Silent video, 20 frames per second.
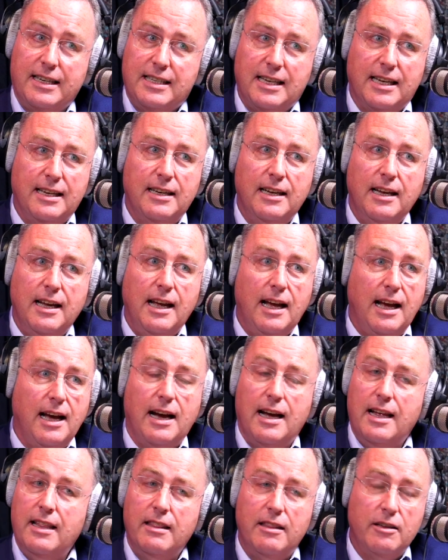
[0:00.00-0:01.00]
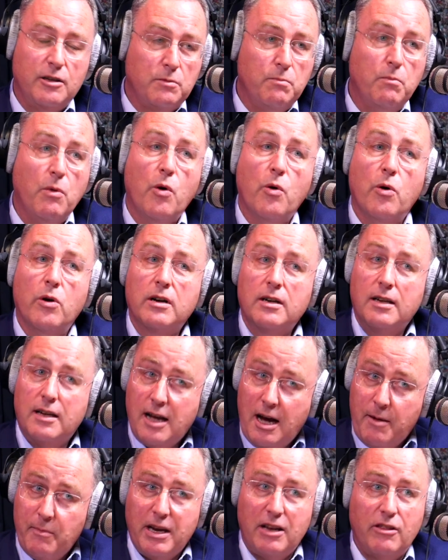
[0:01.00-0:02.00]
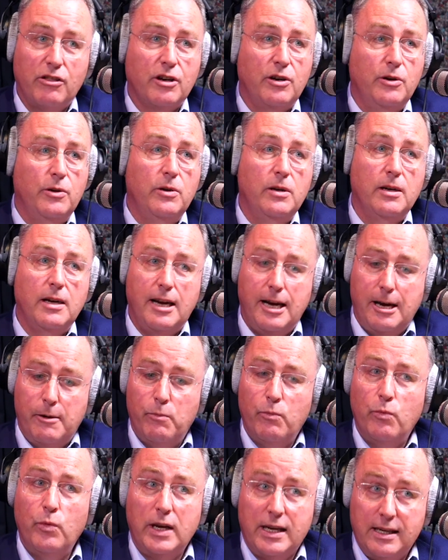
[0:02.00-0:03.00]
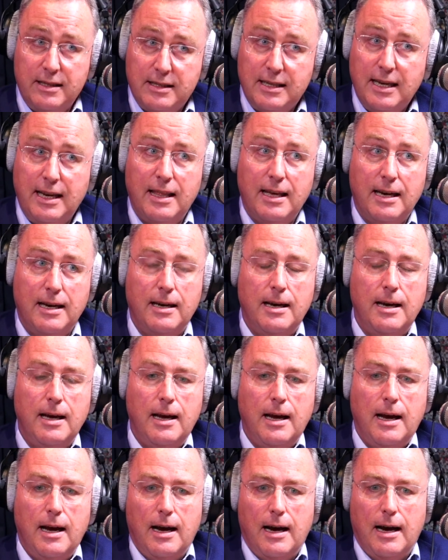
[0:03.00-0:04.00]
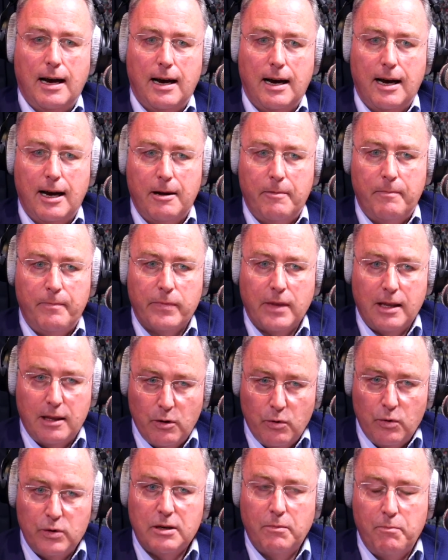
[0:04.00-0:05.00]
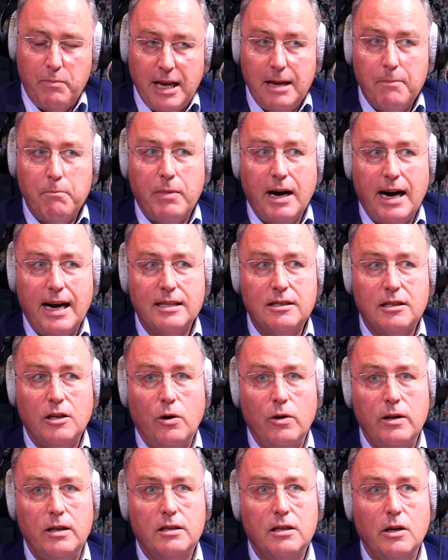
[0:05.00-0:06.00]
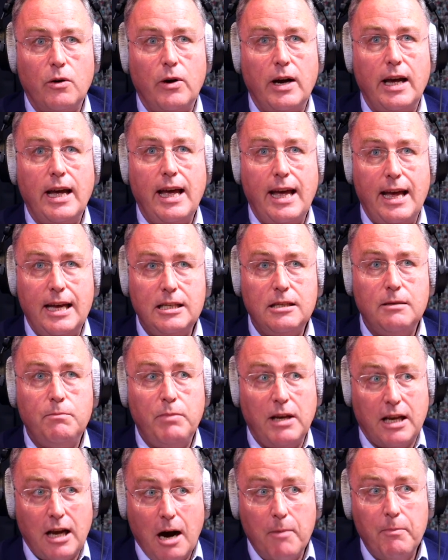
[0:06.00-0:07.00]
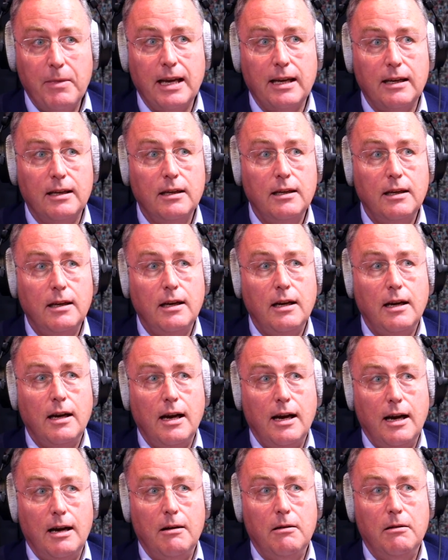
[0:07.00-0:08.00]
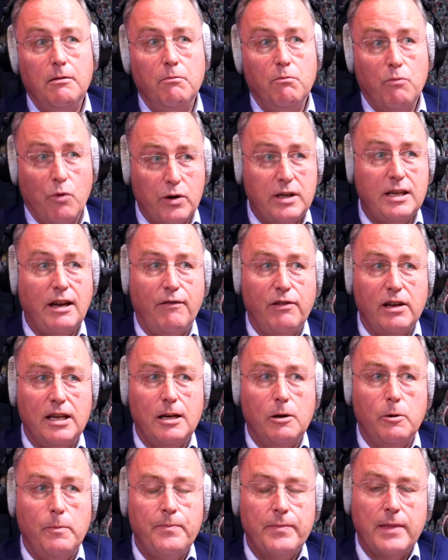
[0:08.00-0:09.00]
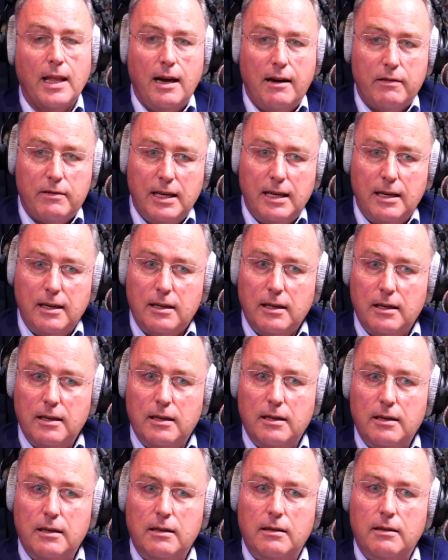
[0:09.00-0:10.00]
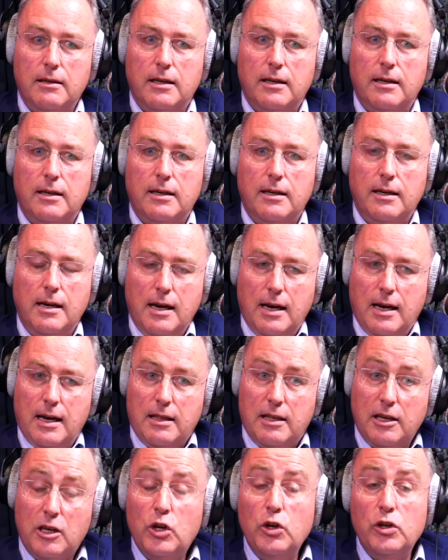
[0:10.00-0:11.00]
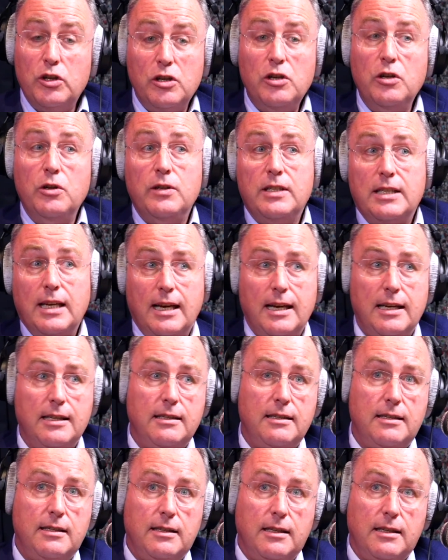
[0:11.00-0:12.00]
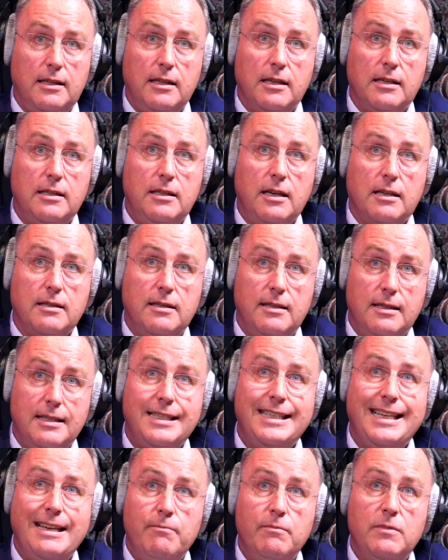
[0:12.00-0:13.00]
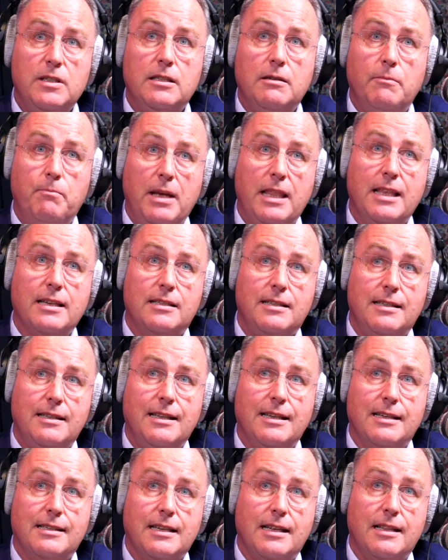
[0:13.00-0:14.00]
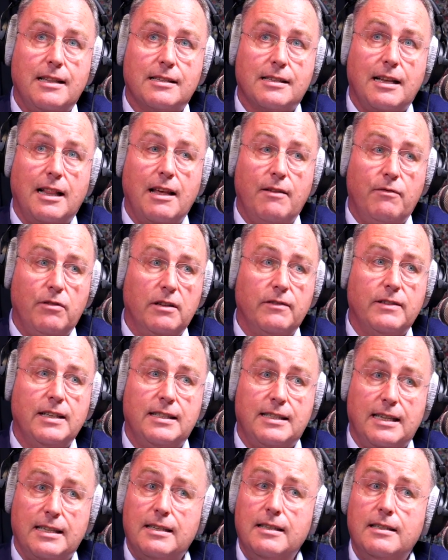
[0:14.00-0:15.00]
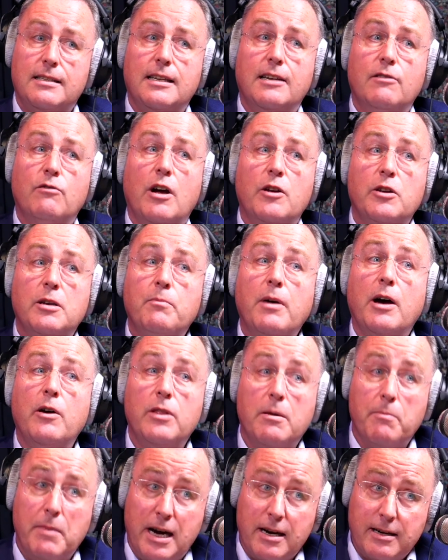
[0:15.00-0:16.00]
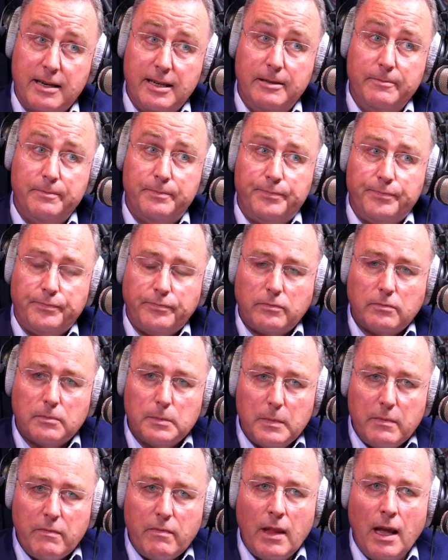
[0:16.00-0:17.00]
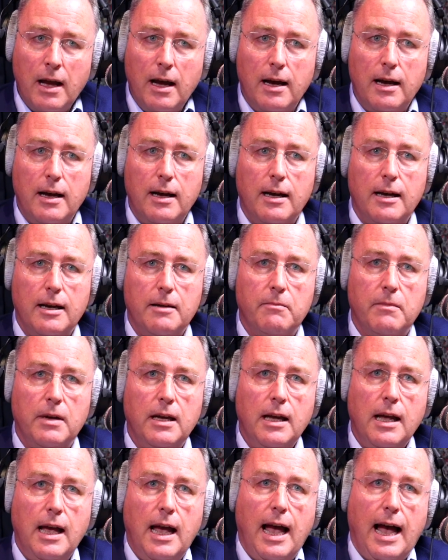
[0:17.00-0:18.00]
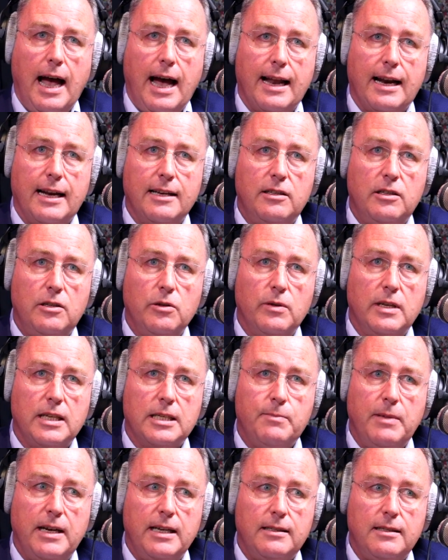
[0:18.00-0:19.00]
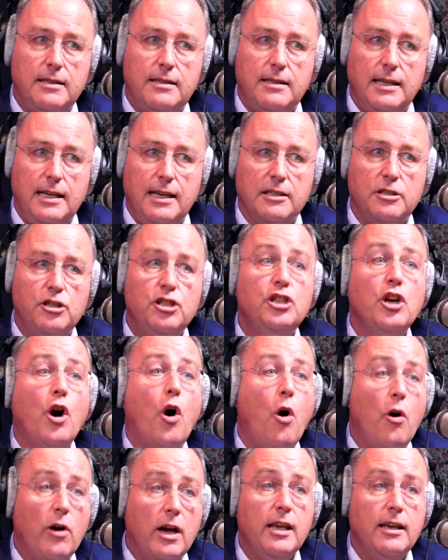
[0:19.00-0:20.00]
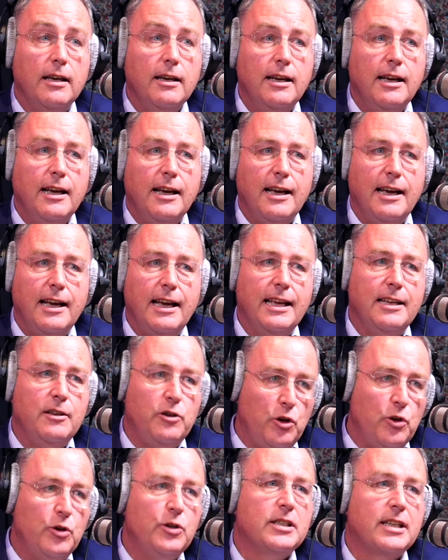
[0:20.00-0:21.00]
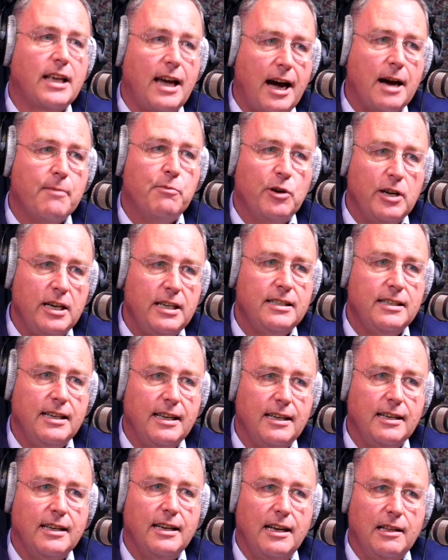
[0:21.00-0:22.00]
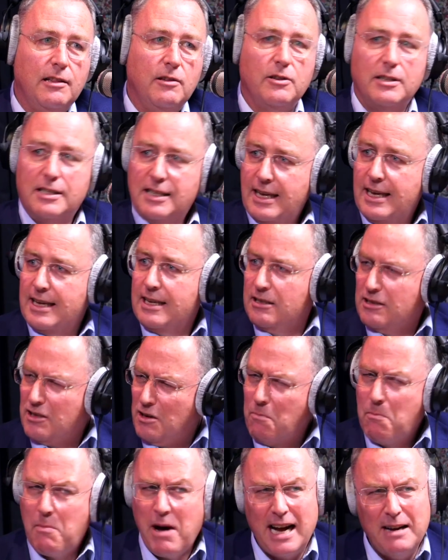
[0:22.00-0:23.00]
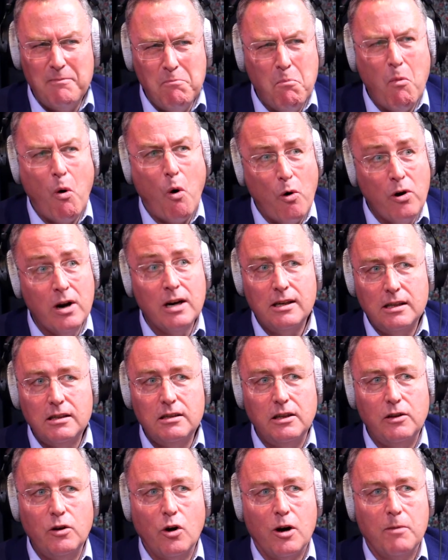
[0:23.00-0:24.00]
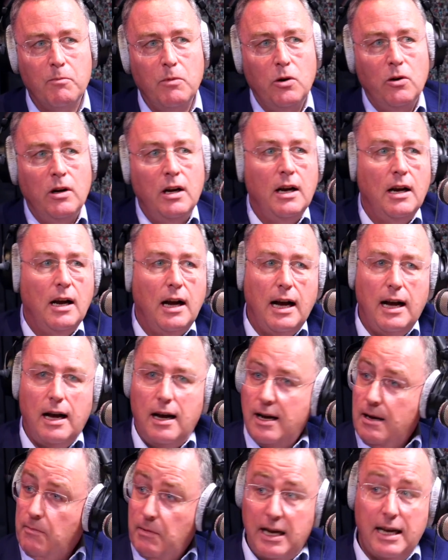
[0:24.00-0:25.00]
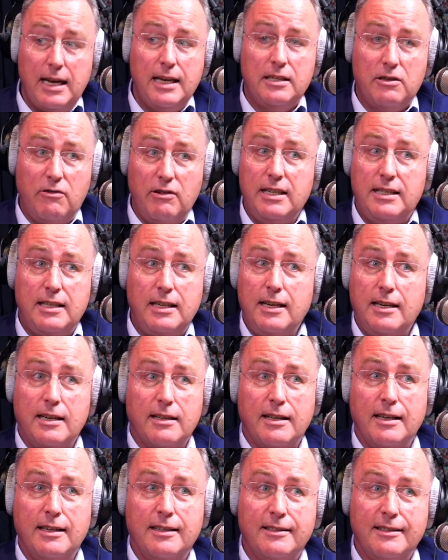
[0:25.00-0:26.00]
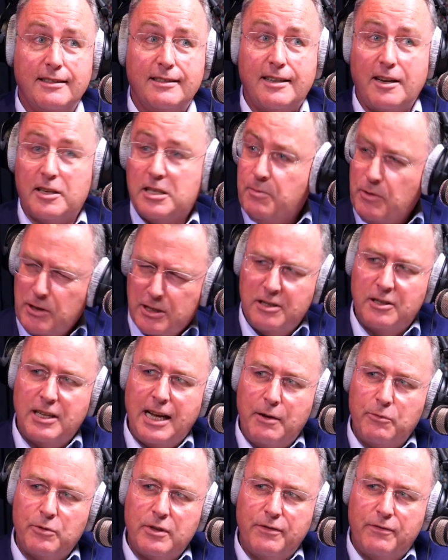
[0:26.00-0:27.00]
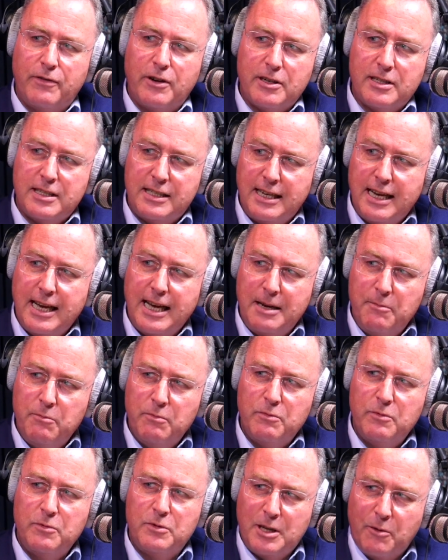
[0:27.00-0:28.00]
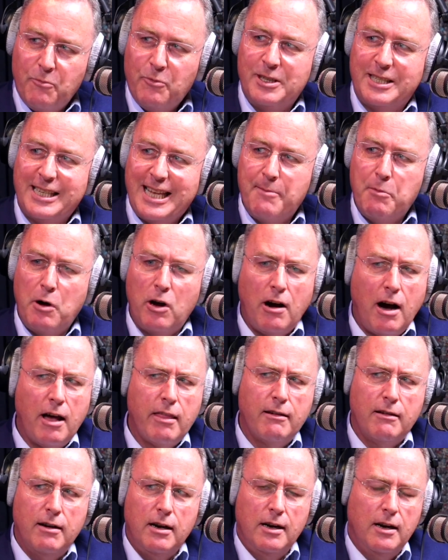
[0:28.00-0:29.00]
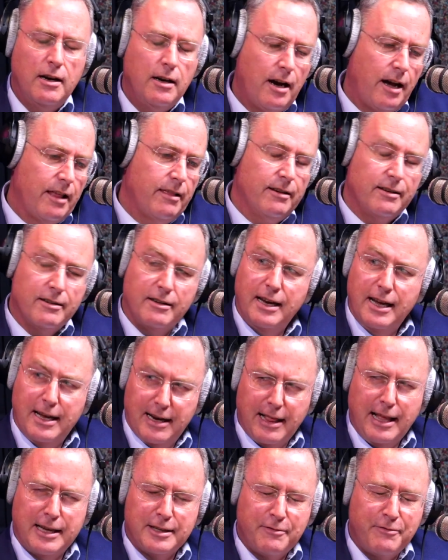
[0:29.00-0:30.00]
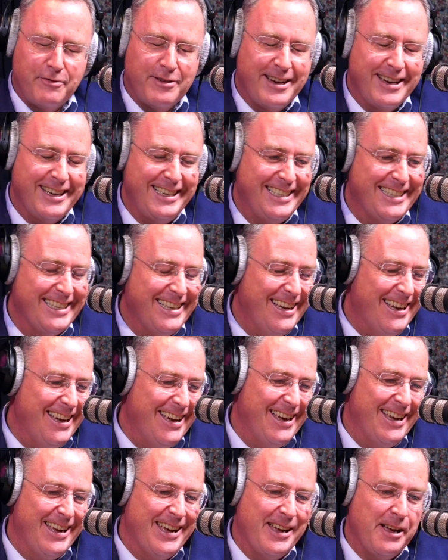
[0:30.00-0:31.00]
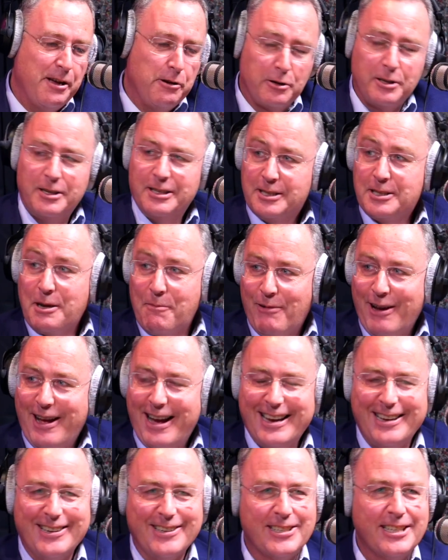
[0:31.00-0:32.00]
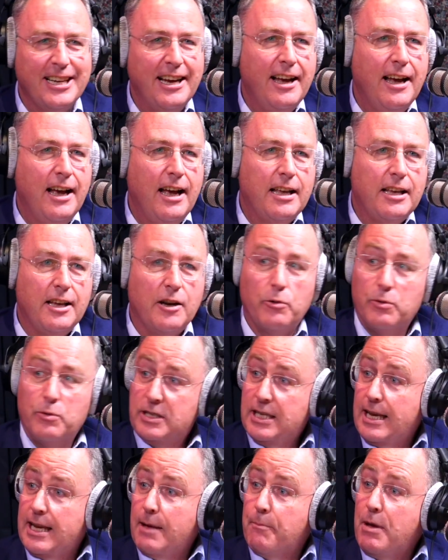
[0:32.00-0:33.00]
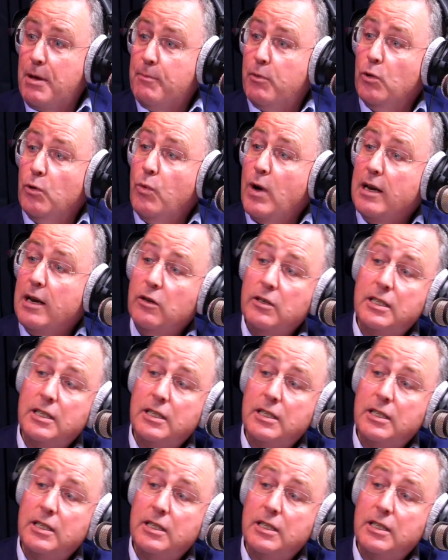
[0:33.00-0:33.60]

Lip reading: in, and there's more coming through, and we can see that those are being passed on. So it is becoming more difficult. I think the good news is there doesn't seem to be there's a level of consistency around about the market, and I don't expect to see a shock in used car pricing. It looks like it's gone back more to normal. It is great to hear that customers, because that was the first time someone's came out, other classified suppliers, were saying that people weren't looking